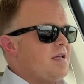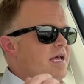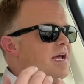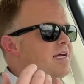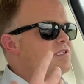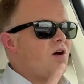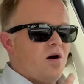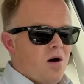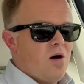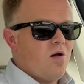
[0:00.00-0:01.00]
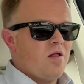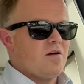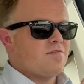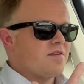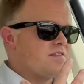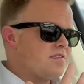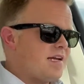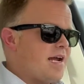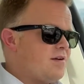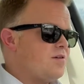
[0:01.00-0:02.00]
It has all of the
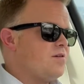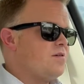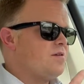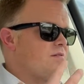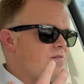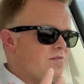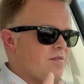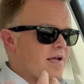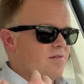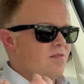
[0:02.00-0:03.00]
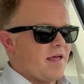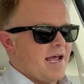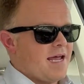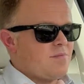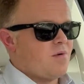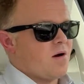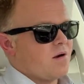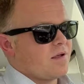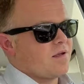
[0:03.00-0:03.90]
standard, like, landmark